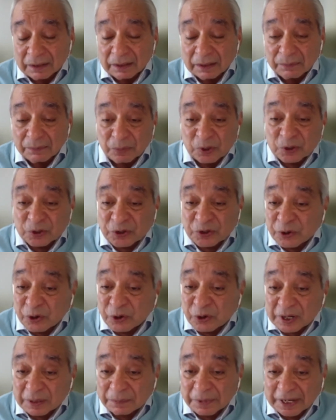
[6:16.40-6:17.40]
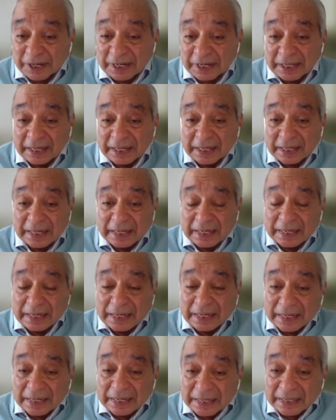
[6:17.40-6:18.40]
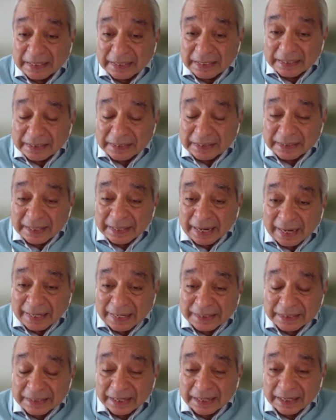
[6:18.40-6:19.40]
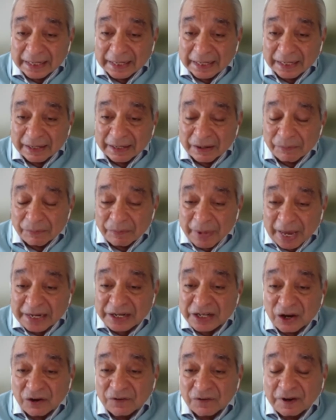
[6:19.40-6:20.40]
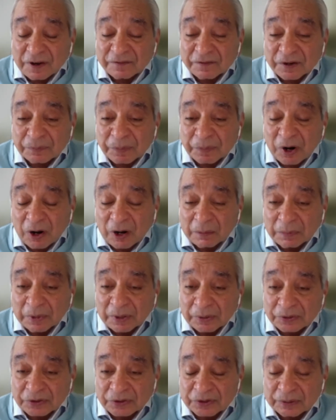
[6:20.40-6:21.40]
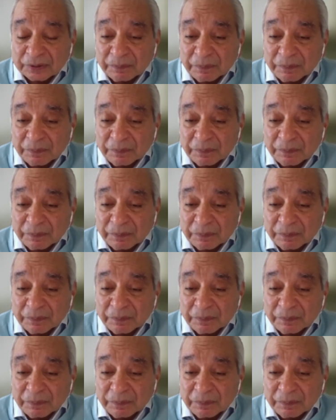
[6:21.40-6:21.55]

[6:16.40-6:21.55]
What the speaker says: most notably, that many of our problems